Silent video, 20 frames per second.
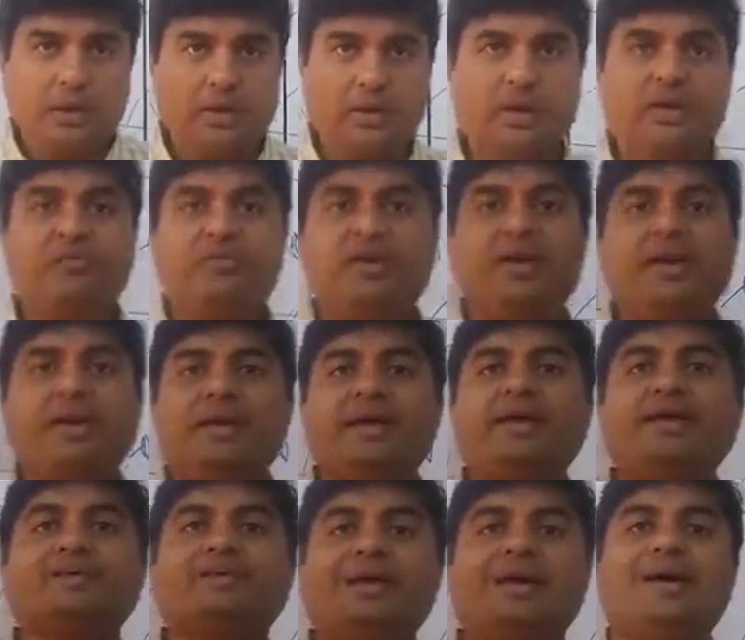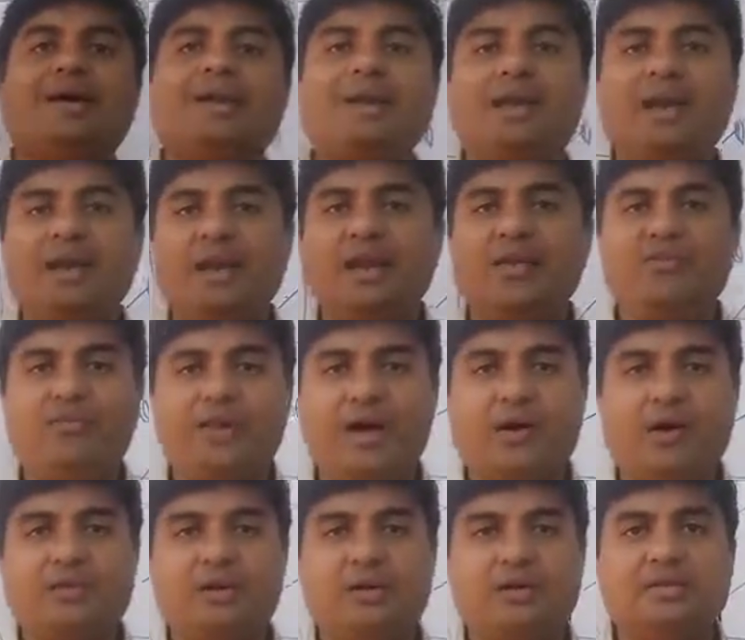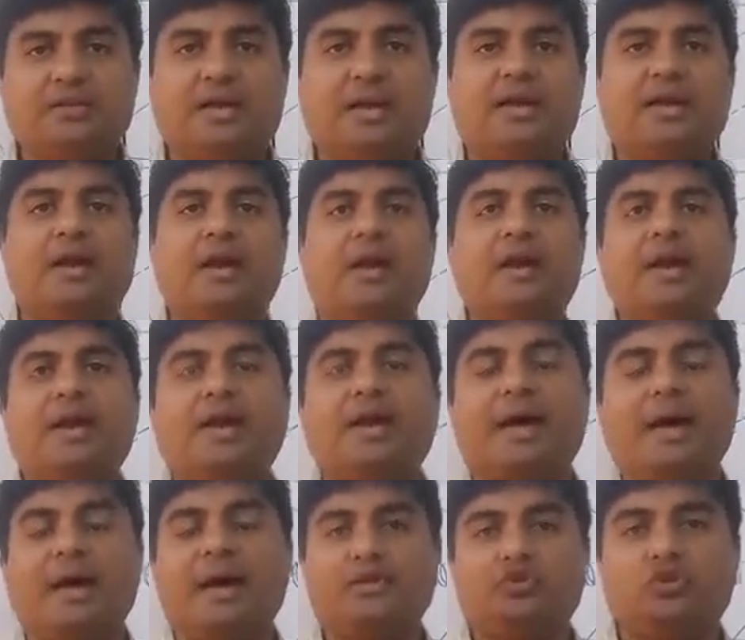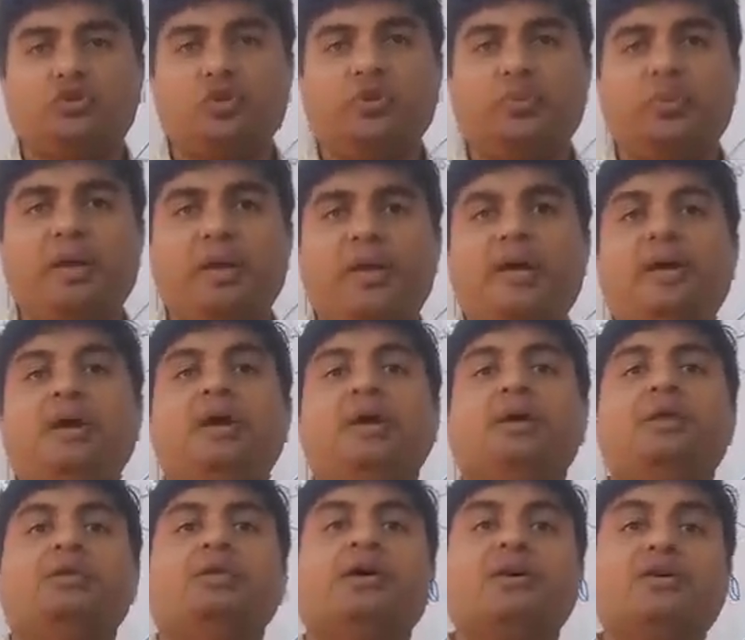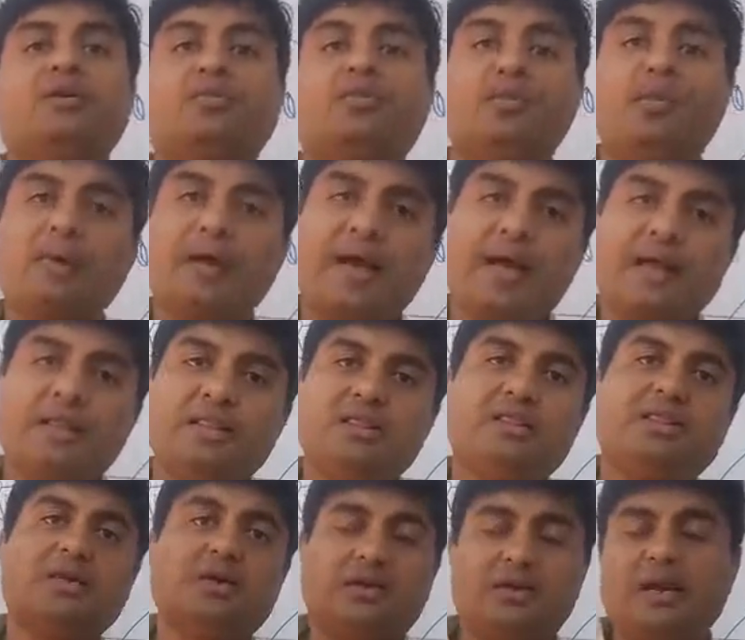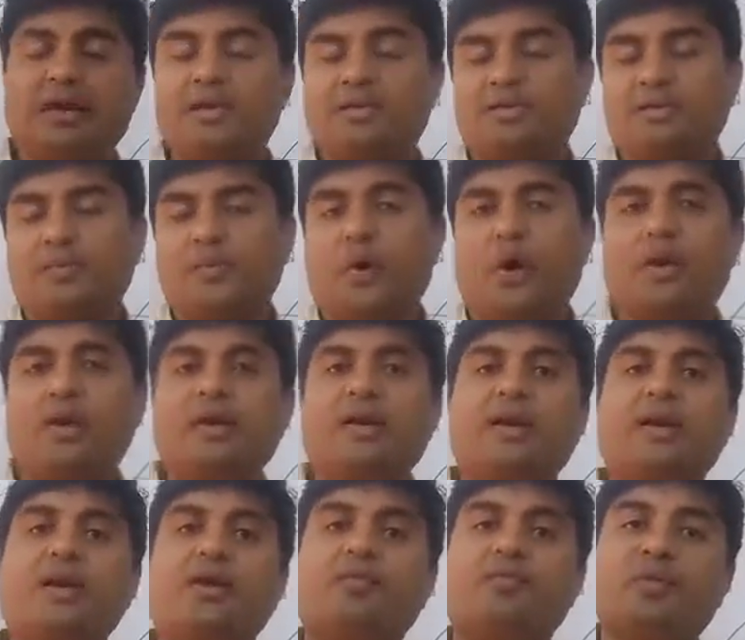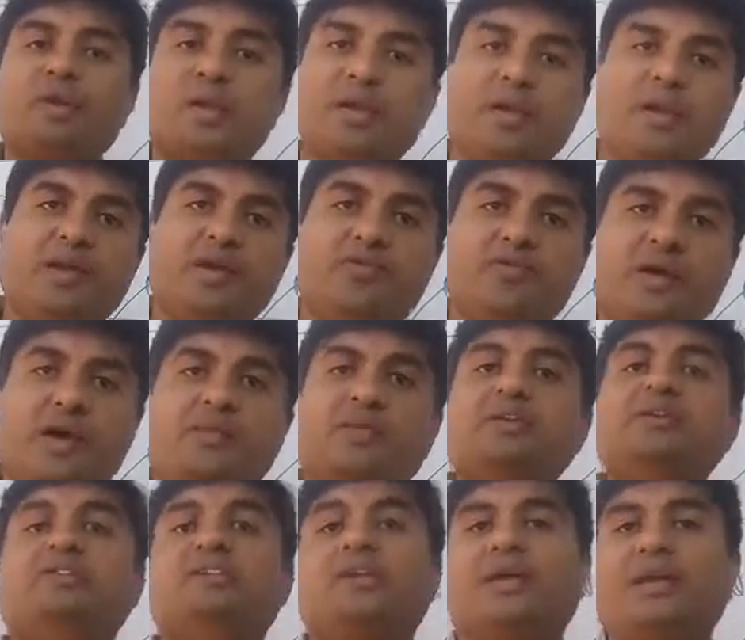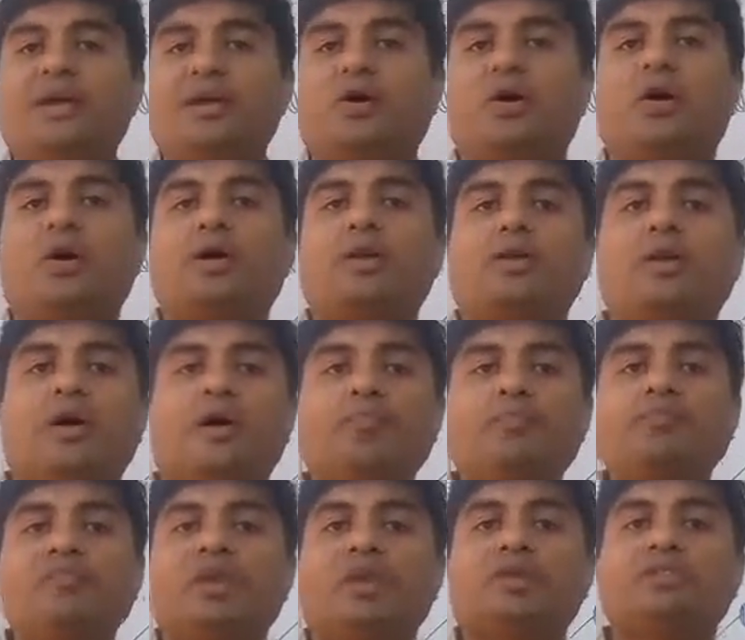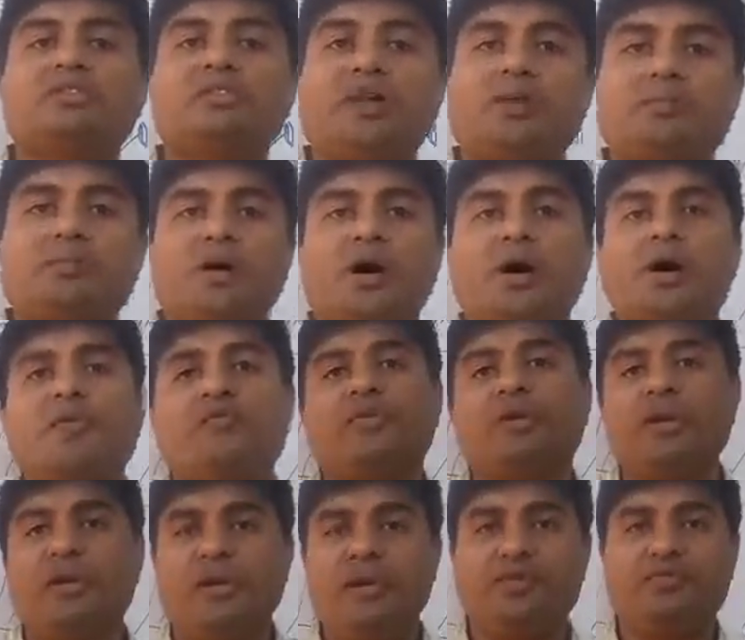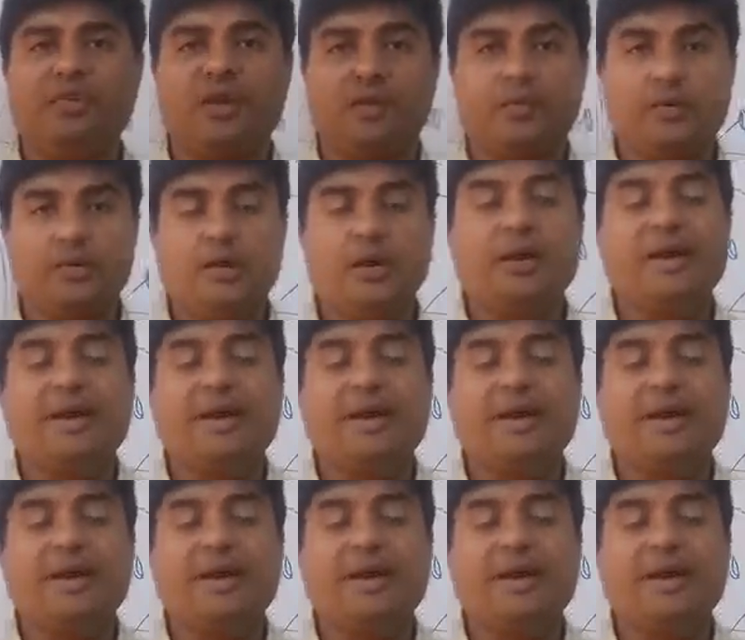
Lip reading: If it is a lily flower, then it has to be the anther, that is the pollen grain of a lily flower sitting on the stigma of a lily flower.